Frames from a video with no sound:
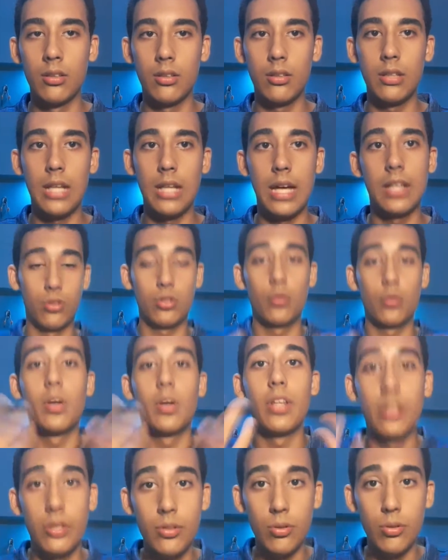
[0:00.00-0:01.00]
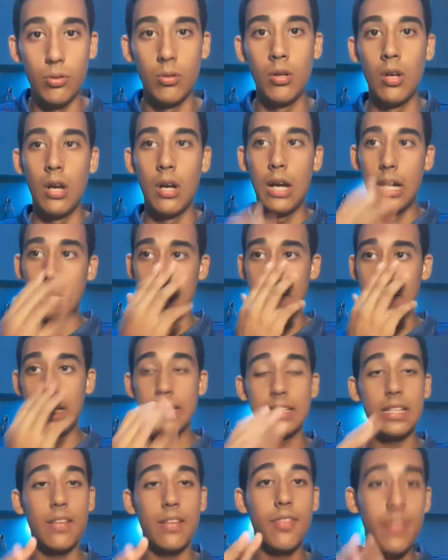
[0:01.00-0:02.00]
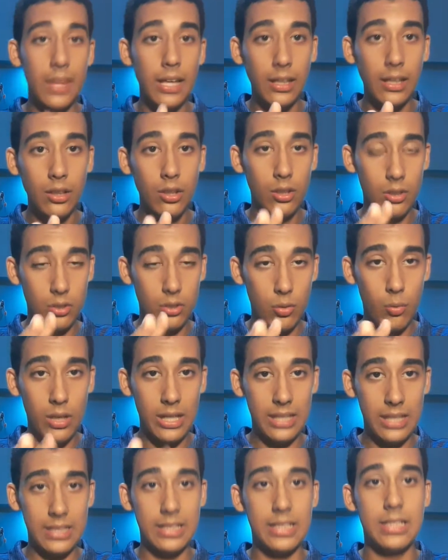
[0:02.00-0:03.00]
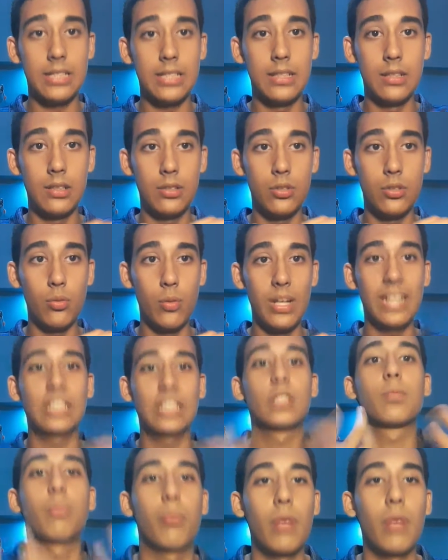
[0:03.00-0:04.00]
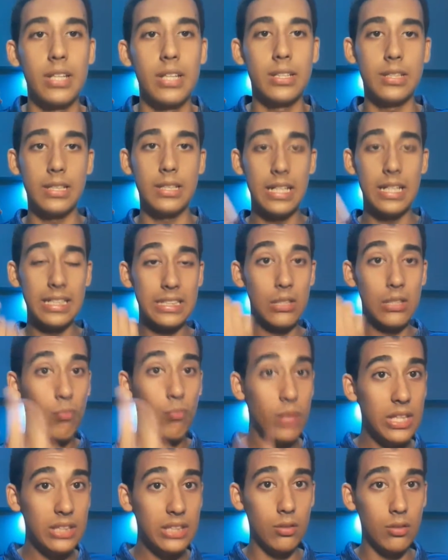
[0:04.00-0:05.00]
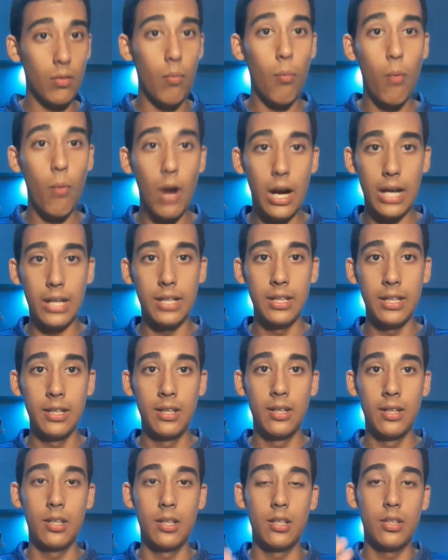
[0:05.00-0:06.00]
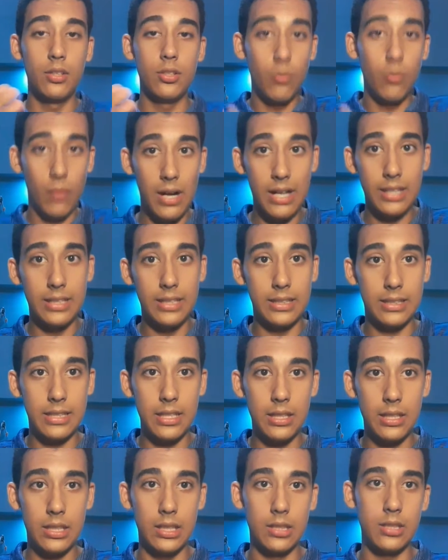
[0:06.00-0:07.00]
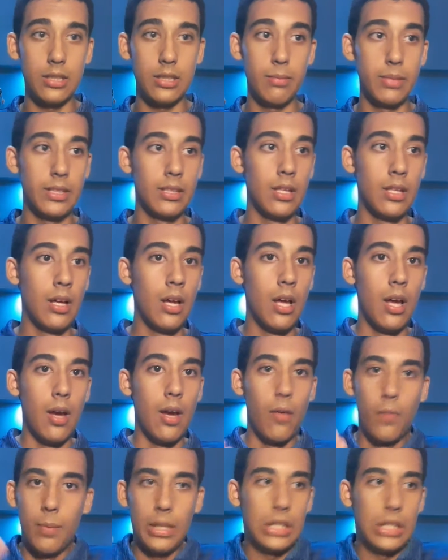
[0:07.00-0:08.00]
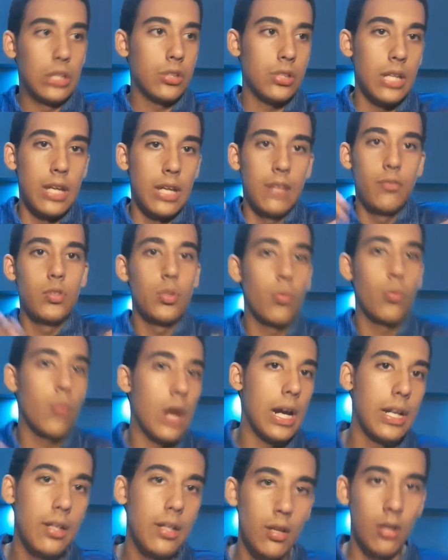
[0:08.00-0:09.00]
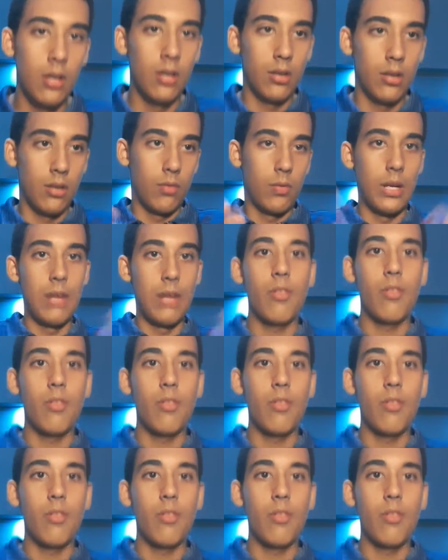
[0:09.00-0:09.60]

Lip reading: that someone do. That is the thing you wanna express. That is the reason why you write this sentence. Because if you write whatever